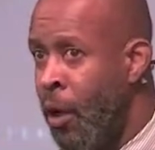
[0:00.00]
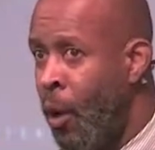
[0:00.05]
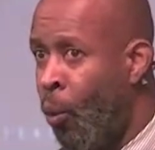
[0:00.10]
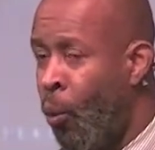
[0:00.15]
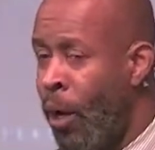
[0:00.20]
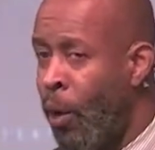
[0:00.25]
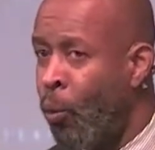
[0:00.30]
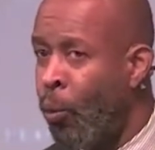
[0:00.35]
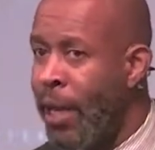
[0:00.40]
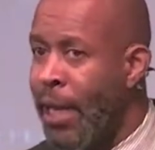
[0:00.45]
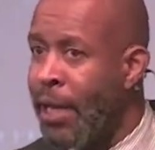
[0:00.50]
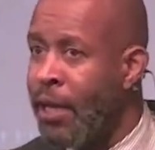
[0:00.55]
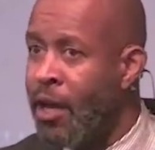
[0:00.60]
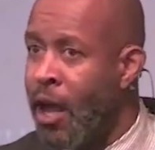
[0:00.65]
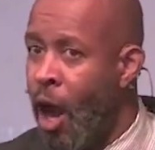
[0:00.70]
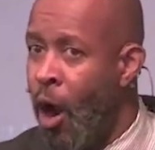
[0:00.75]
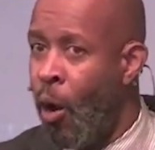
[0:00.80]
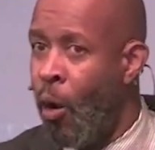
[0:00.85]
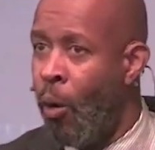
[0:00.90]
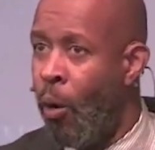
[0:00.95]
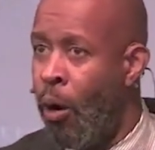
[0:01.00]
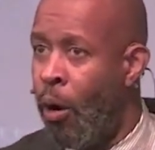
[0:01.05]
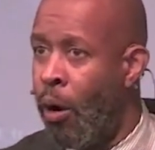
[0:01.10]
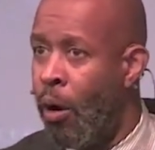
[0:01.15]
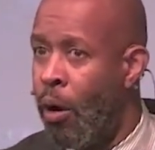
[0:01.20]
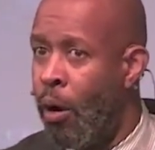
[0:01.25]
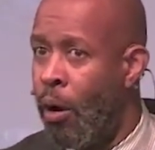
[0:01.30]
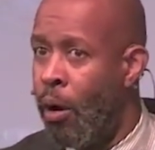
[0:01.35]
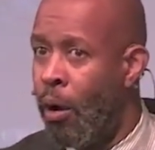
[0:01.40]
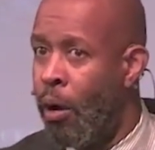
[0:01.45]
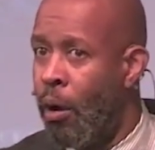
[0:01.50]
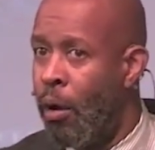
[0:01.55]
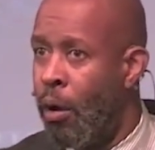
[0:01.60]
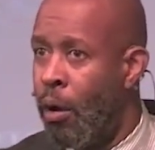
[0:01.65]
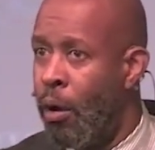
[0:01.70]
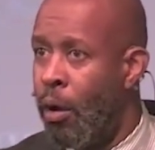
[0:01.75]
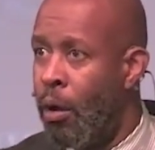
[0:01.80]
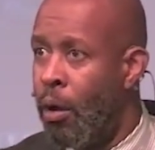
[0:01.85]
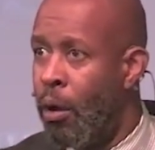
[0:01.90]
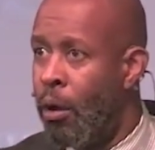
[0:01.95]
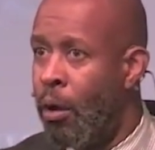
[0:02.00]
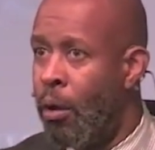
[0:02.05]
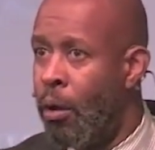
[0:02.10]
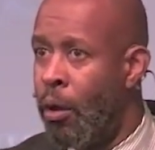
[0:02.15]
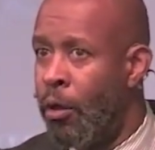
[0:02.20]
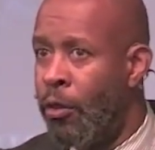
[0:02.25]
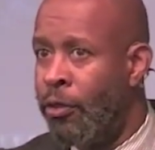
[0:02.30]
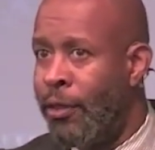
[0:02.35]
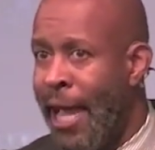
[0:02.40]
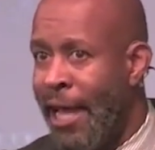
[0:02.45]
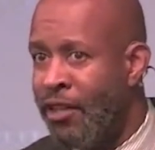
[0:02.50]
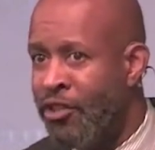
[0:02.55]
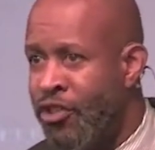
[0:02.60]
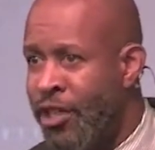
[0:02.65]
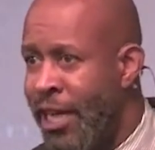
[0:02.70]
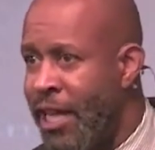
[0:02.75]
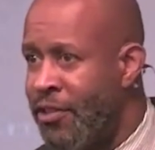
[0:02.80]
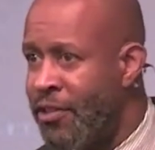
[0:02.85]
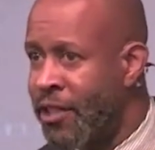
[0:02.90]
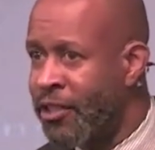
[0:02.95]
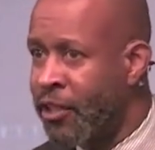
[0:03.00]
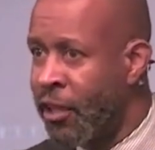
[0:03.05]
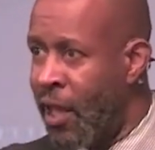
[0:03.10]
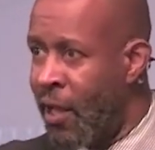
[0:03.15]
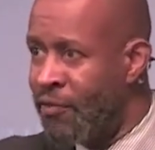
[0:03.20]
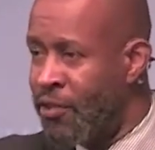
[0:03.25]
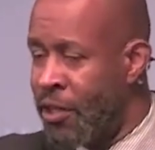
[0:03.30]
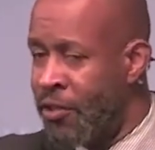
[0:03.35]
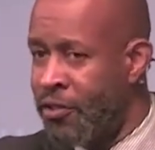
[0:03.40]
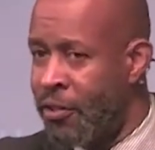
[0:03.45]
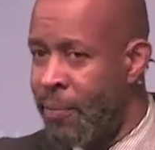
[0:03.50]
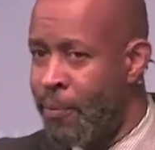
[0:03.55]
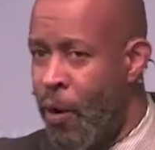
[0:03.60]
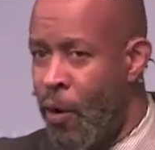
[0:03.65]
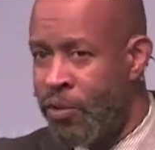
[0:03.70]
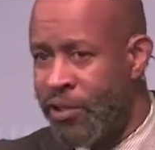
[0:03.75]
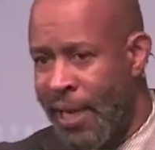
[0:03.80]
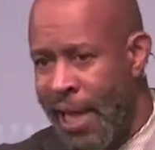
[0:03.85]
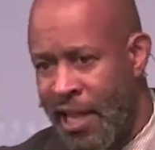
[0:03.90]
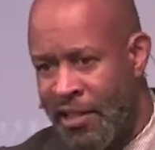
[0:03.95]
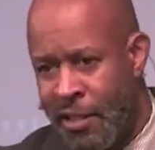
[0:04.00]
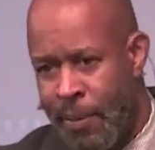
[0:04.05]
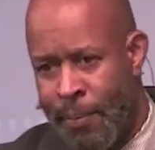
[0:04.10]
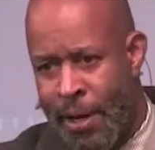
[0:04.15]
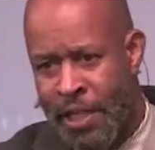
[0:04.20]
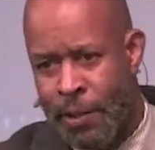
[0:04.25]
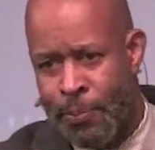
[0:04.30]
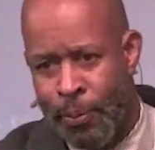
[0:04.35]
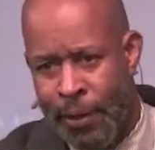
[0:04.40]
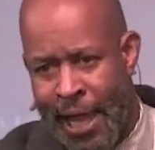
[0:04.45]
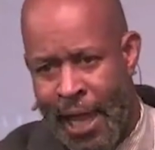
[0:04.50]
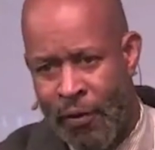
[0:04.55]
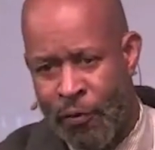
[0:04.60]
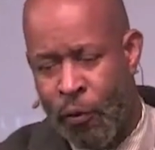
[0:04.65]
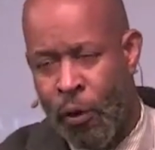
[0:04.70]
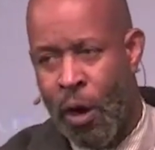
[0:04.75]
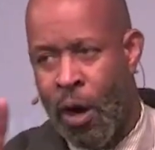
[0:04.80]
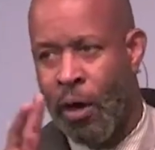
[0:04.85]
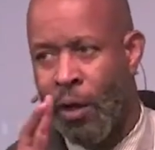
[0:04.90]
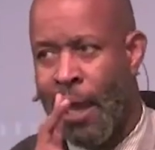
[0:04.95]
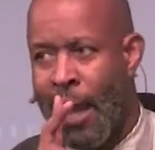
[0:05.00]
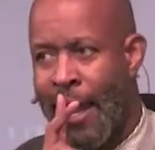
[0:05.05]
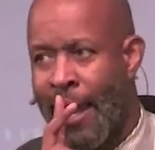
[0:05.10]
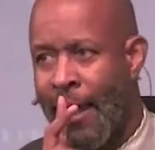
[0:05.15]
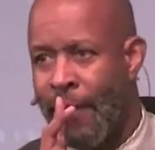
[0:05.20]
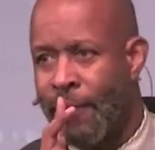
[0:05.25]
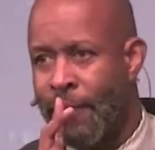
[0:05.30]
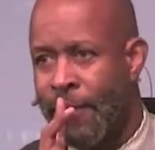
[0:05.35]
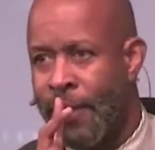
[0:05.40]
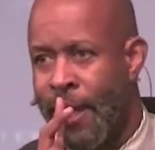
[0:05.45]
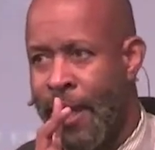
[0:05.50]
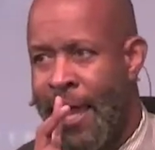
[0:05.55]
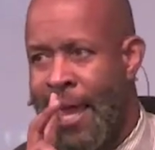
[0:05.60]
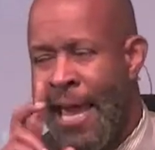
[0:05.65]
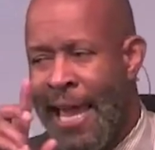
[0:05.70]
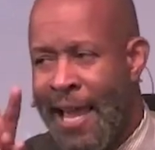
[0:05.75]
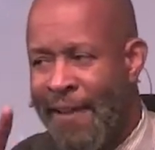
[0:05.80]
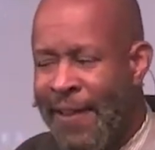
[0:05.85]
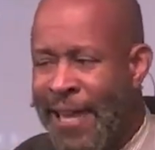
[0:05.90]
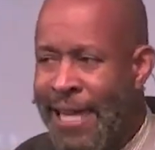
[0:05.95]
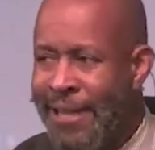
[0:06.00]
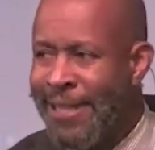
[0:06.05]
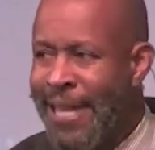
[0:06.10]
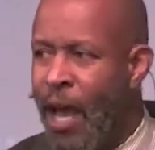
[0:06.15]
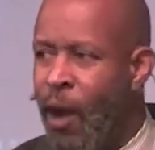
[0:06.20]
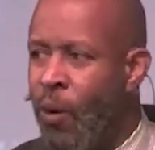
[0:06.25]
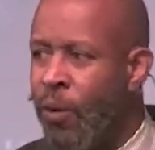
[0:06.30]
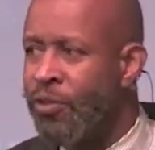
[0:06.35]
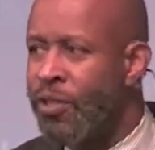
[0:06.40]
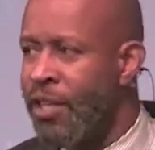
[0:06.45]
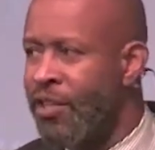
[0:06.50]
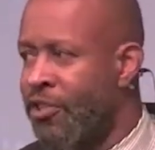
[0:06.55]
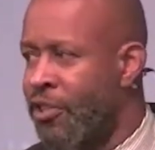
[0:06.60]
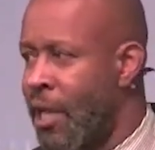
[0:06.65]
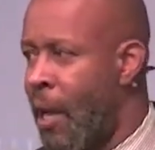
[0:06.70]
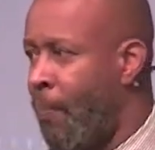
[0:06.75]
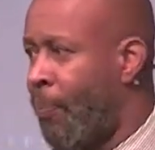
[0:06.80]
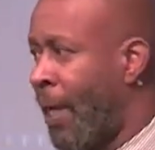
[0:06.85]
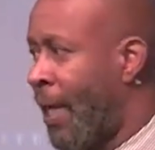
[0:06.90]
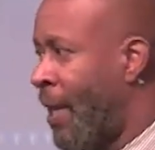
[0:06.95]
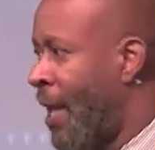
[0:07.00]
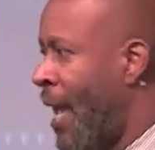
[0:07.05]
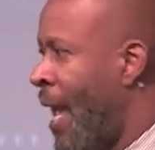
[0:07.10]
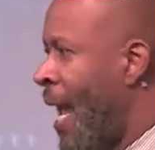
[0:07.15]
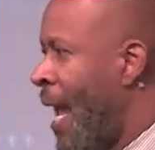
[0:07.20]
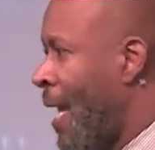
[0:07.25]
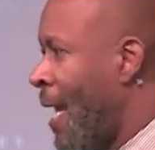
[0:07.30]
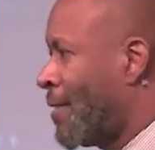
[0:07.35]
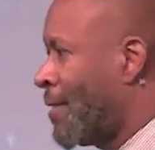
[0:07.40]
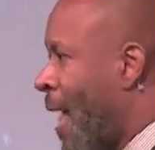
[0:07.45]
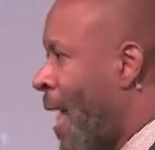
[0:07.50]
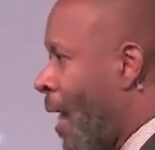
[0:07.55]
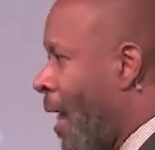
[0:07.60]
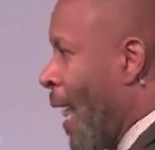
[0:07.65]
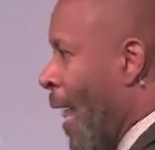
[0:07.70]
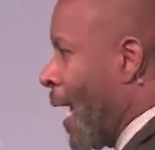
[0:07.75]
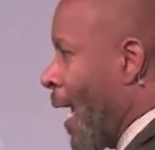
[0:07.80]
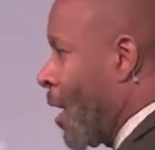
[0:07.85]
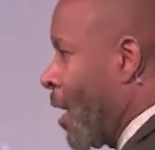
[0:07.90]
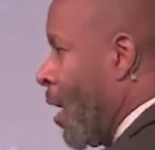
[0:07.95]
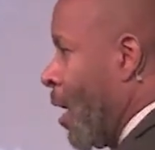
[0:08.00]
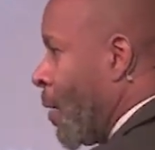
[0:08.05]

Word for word: When we know that Jesus loves us the most and has the best plan for our lives, if he tells us something, it's not like